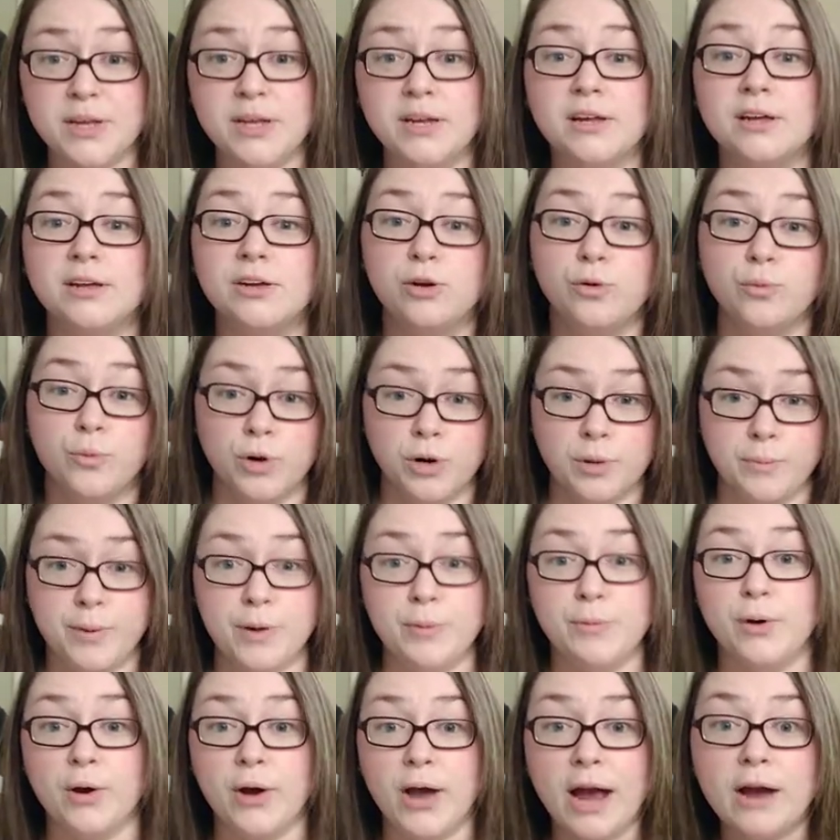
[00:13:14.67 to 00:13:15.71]
and you want to
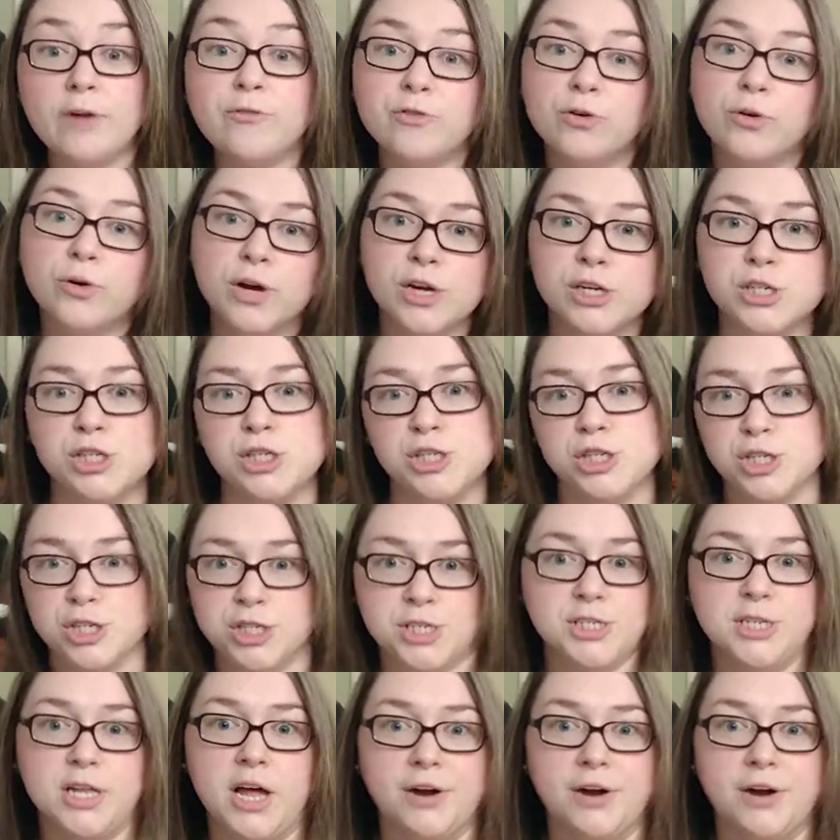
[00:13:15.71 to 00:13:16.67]
be real careful because she's just